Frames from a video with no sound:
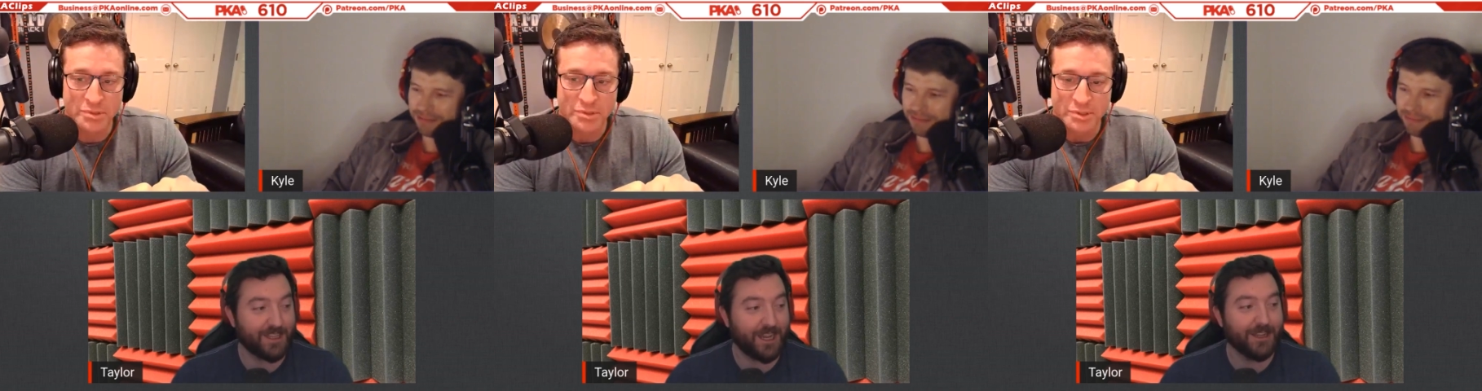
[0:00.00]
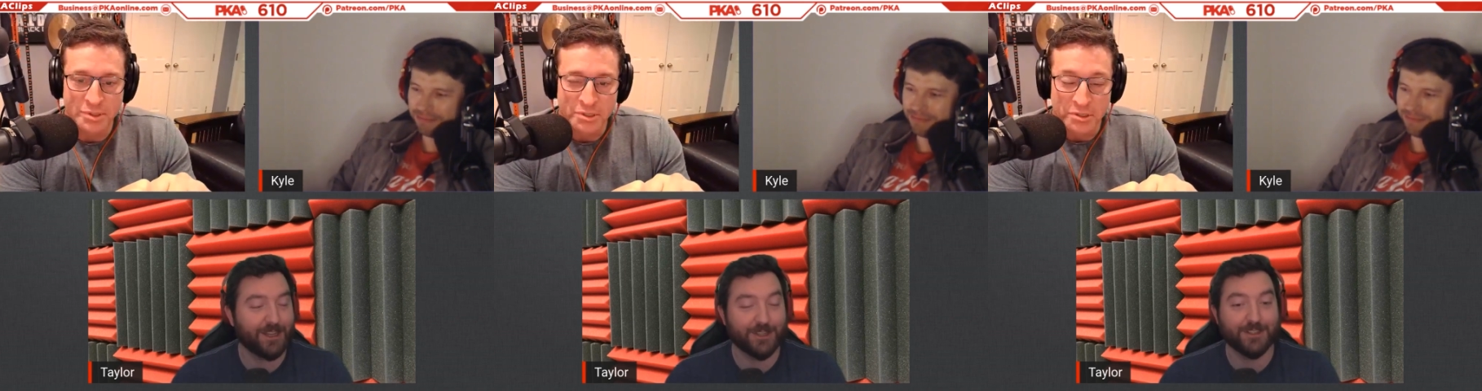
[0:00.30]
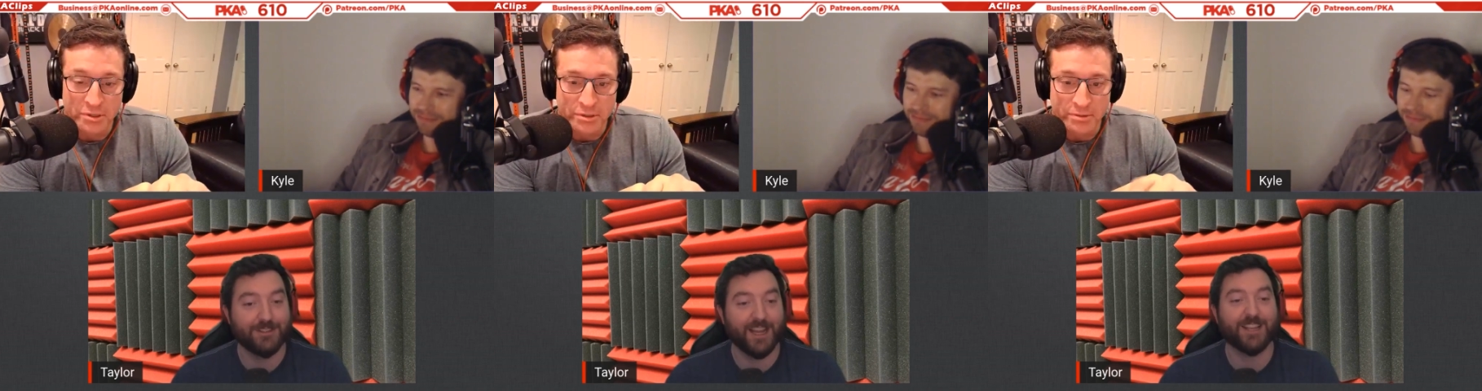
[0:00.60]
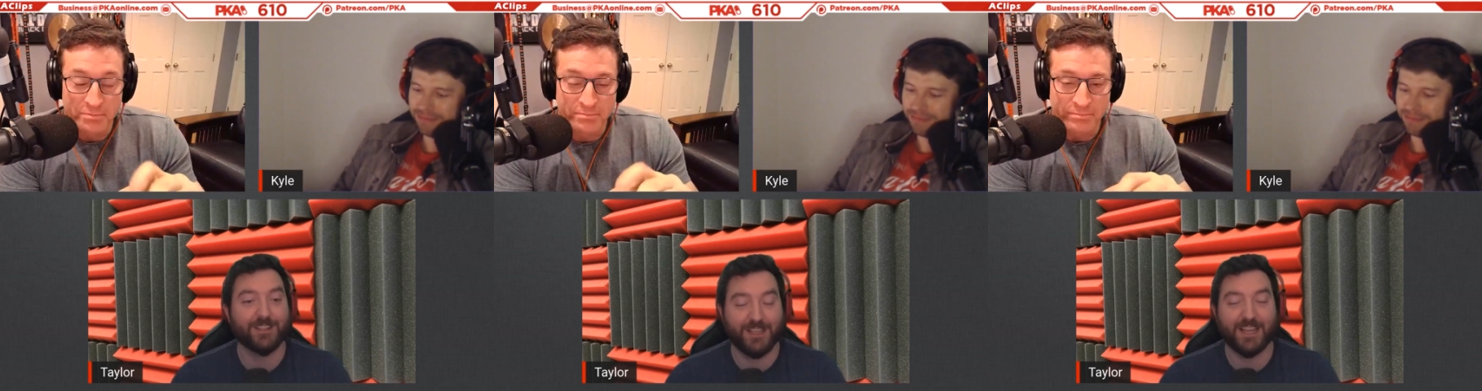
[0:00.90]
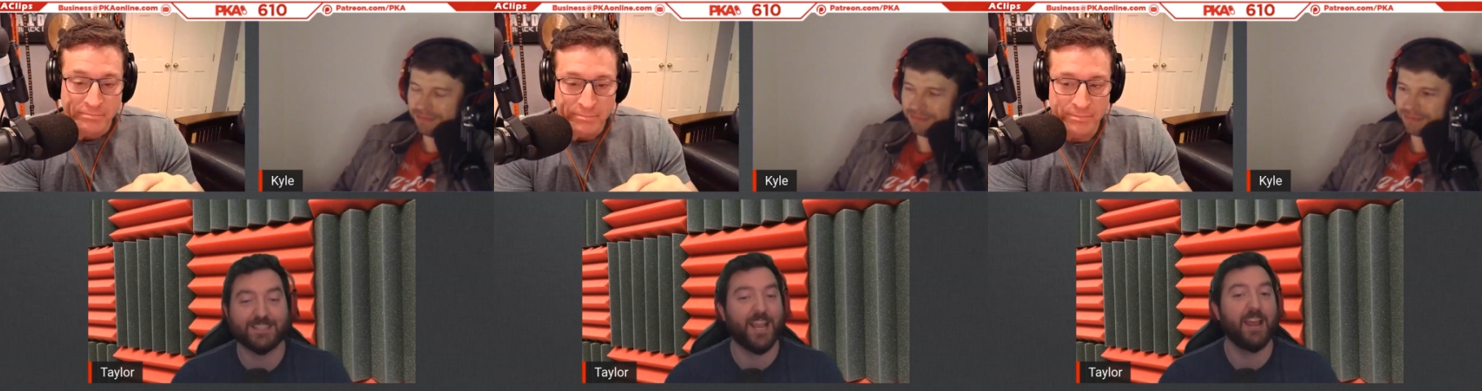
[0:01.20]
Speaker 1: I could
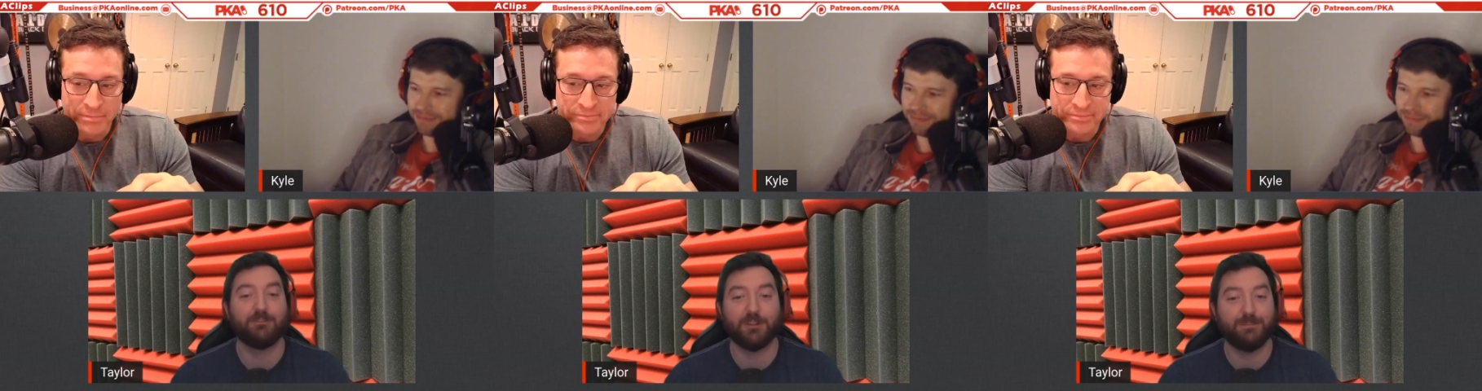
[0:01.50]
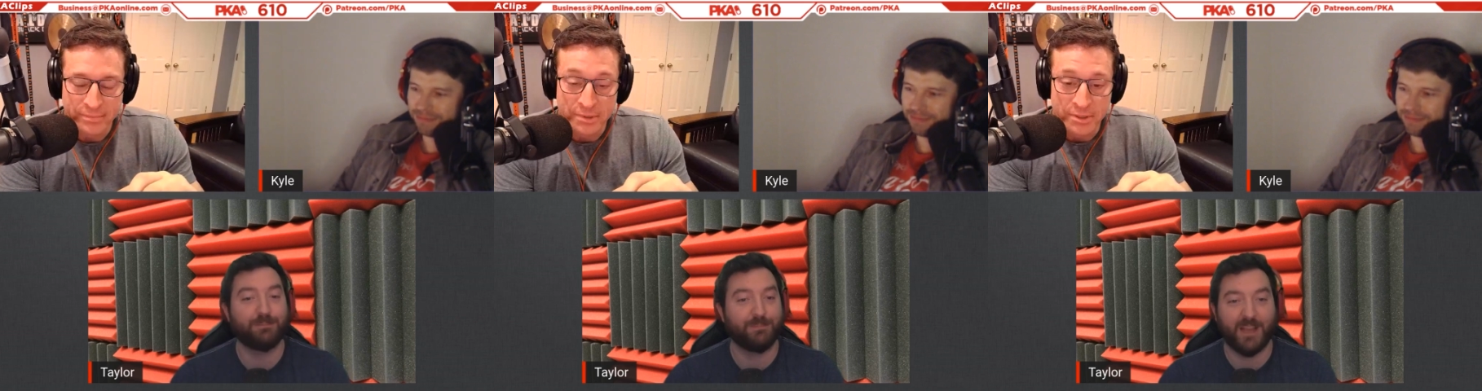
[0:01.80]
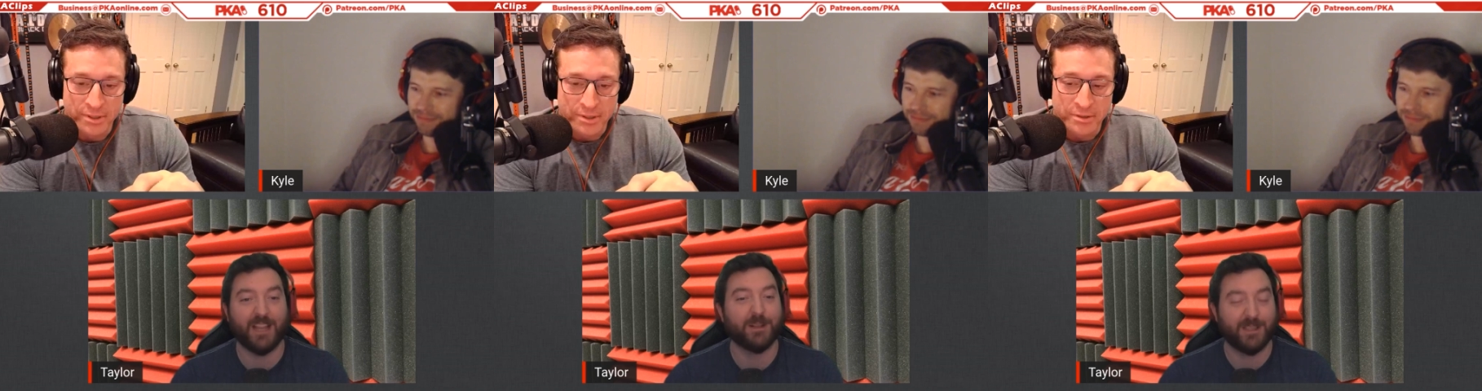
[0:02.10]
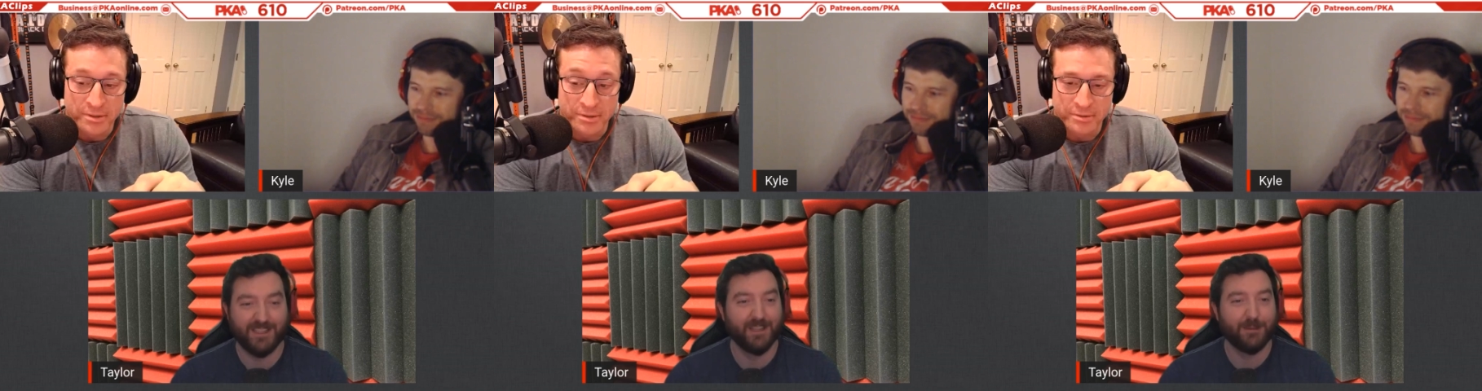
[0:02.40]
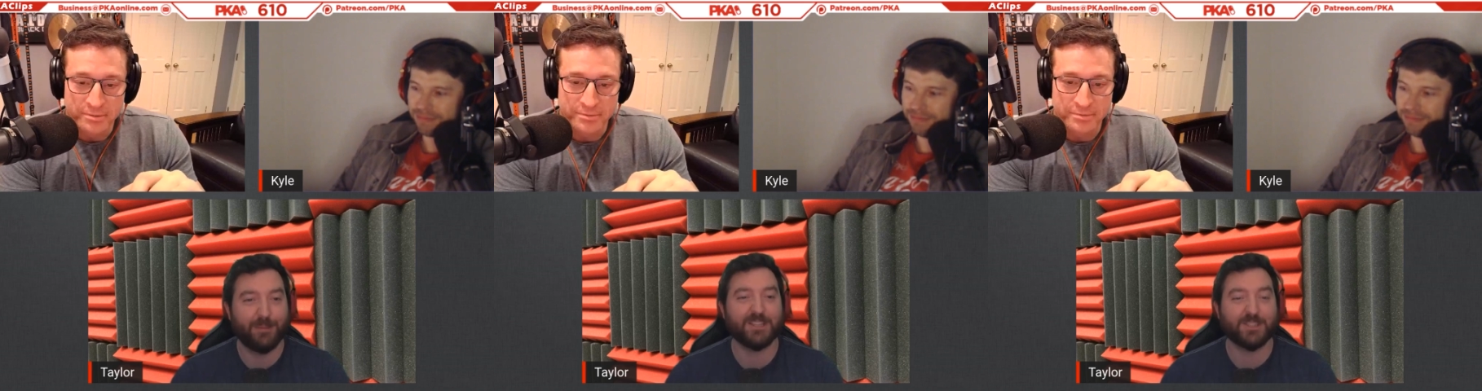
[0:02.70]
guess
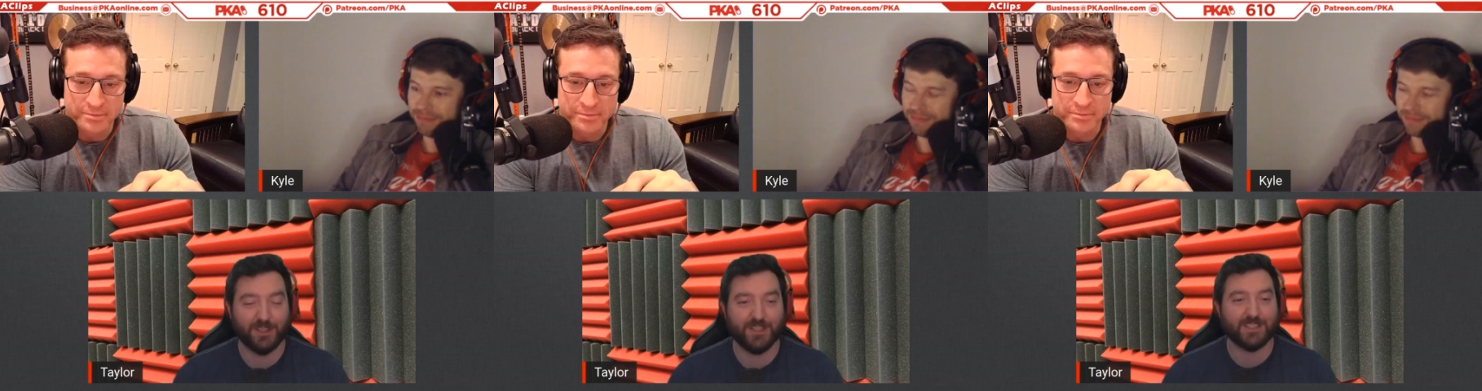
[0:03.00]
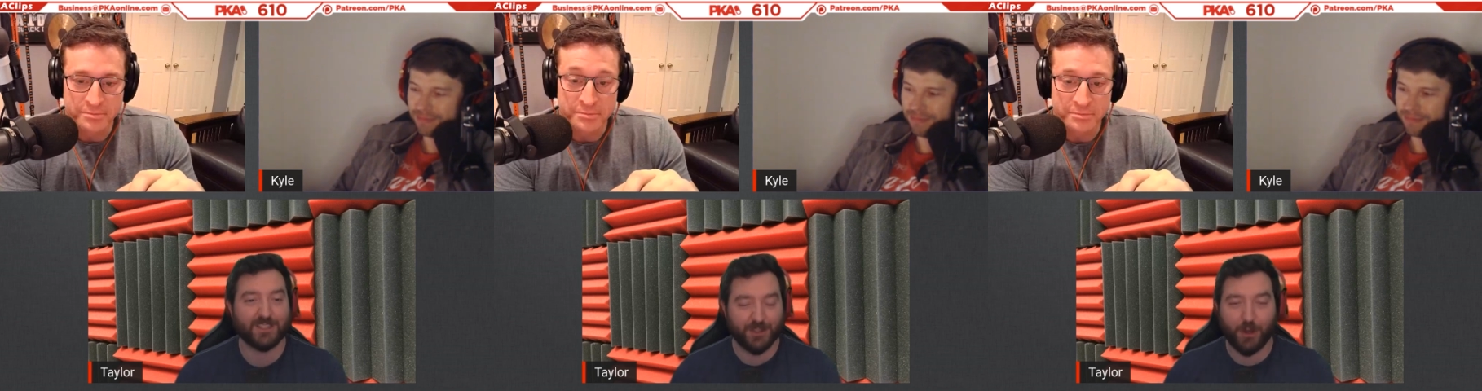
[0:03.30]
based on this